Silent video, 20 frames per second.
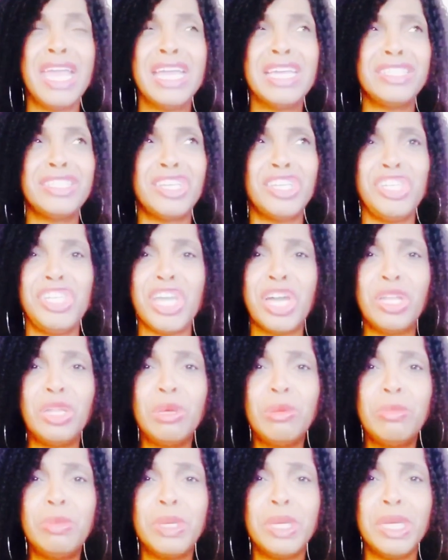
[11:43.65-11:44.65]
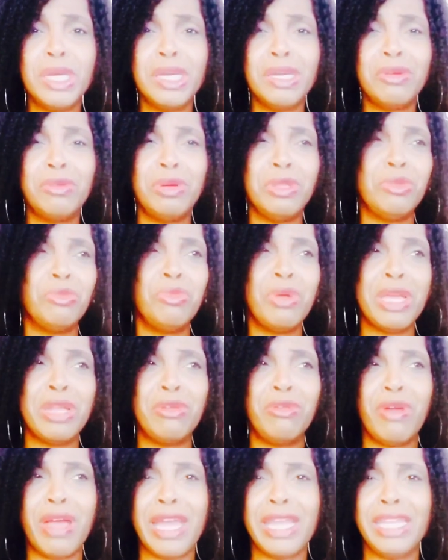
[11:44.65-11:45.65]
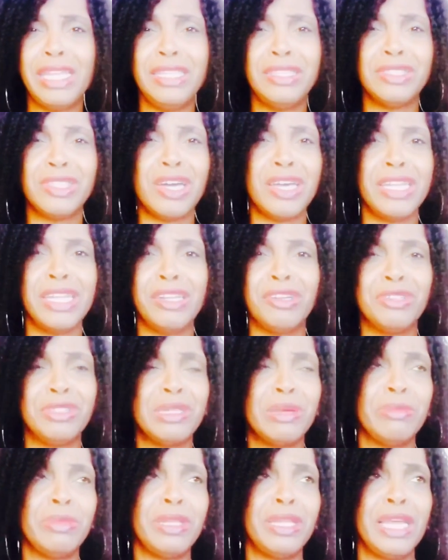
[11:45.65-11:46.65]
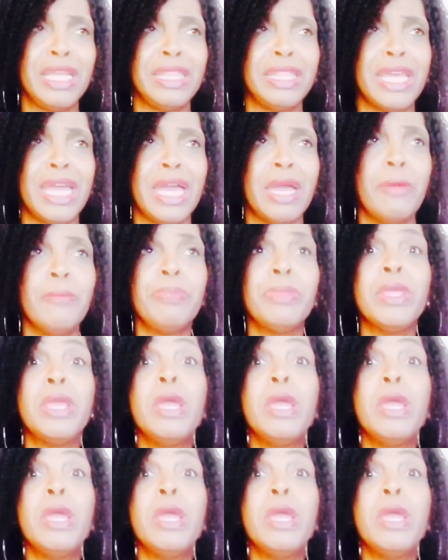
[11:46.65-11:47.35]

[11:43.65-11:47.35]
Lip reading: It's a yellow book with red writings on it or something like that.